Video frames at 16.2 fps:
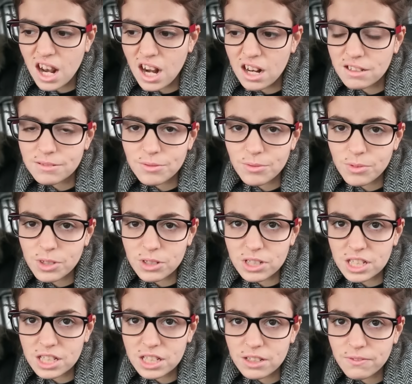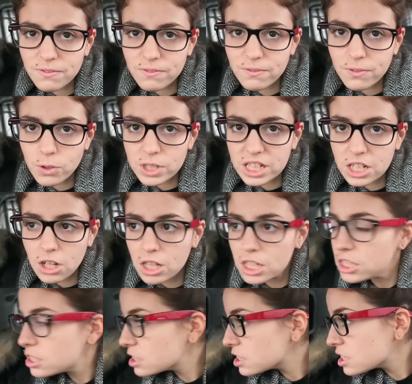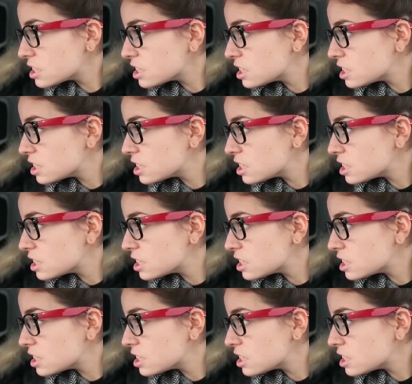oh, thirty, forty dollars,